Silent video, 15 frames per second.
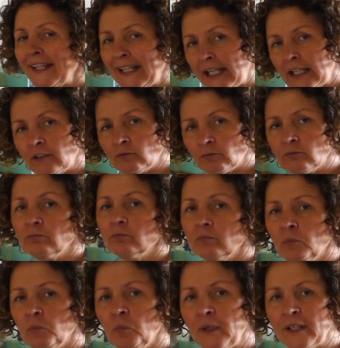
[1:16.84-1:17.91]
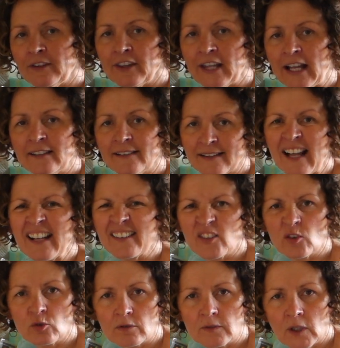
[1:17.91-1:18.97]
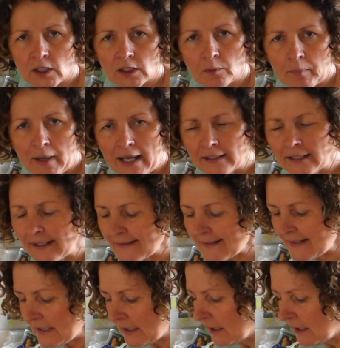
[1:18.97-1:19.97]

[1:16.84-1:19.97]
in with that sort of colour palette.